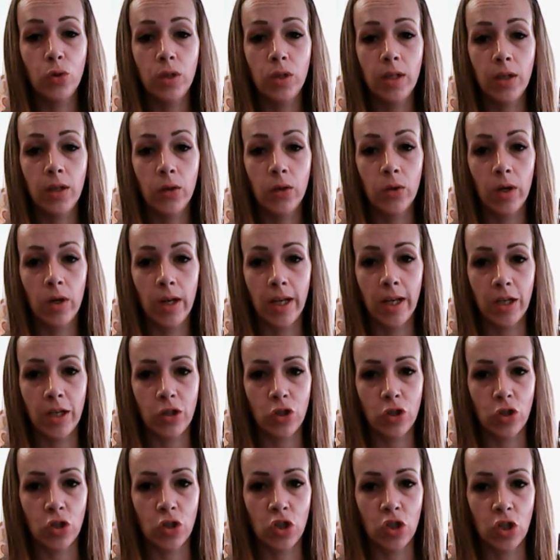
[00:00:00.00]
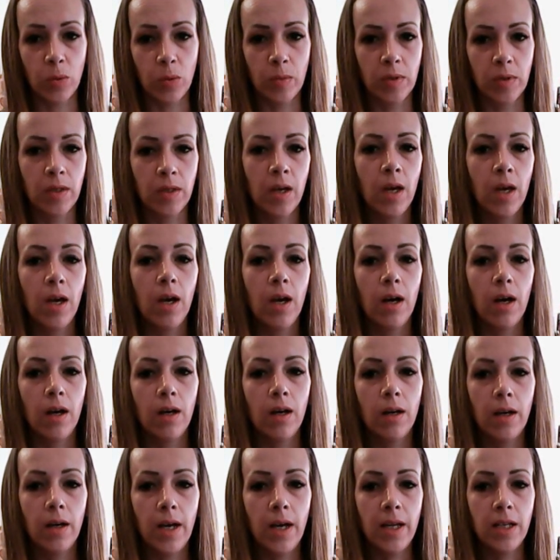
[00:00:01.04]
relationships
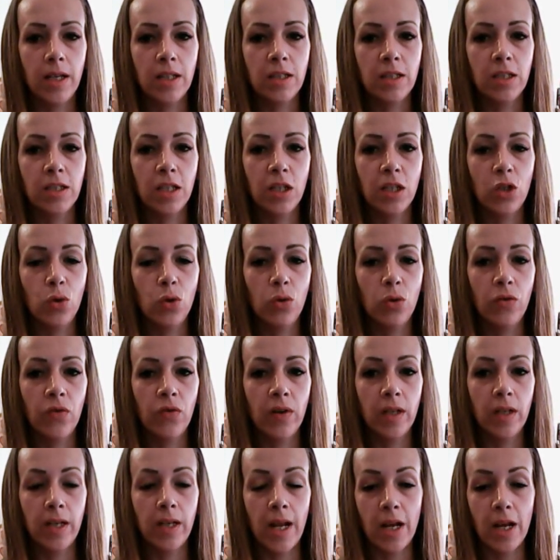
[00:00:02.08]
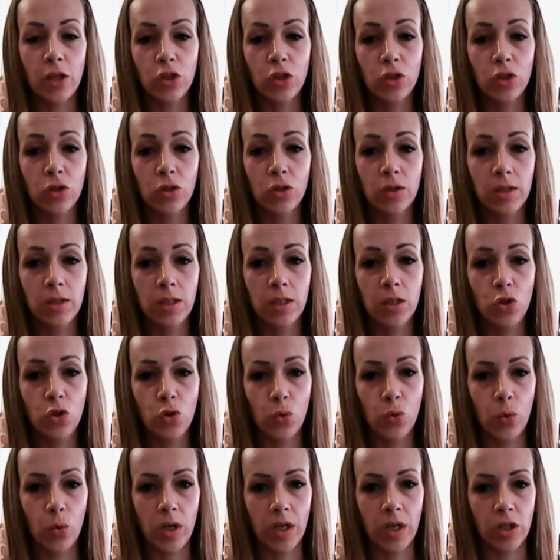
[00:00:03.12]
and a secure financial
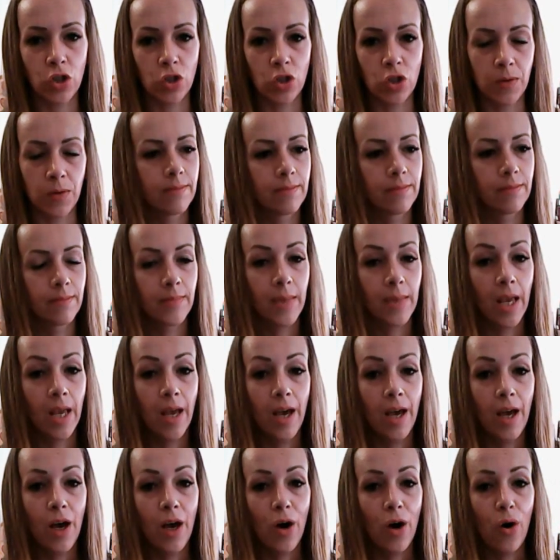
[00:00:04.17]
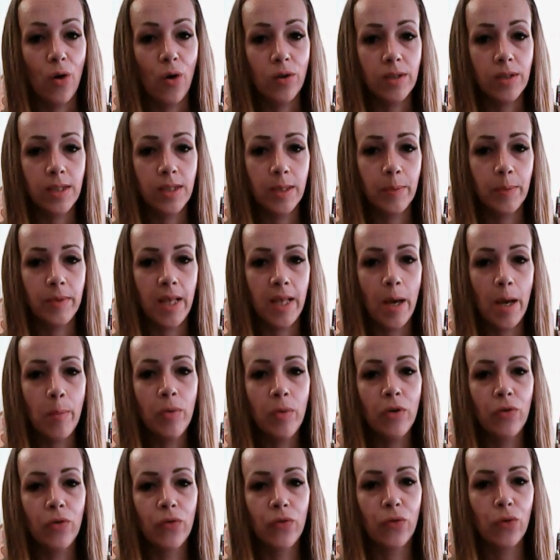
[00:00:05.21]
situation. On September
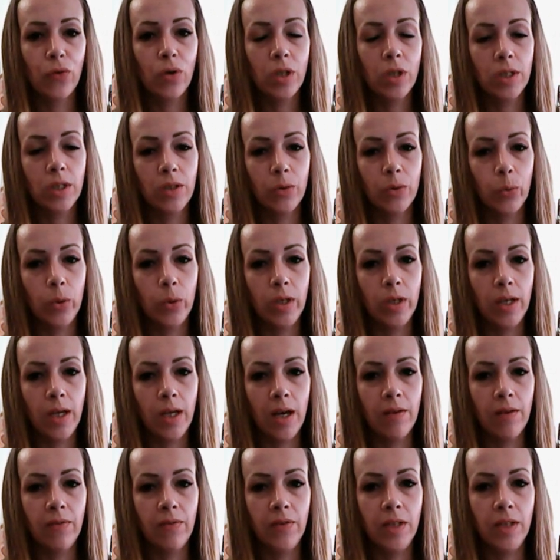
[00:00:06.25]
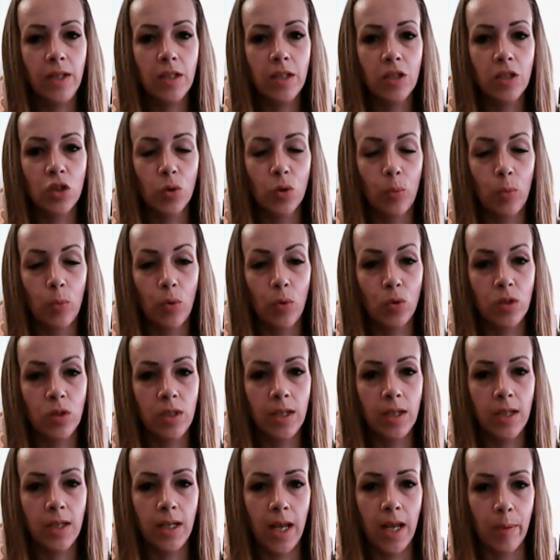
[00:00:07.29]
4th, we have Venus
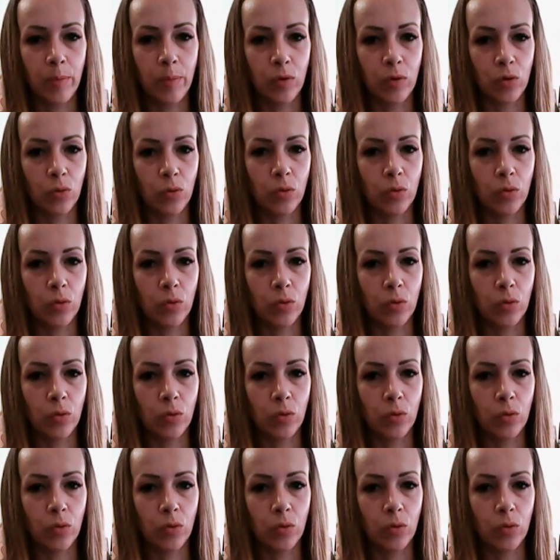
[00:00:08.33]
opposing Neptune.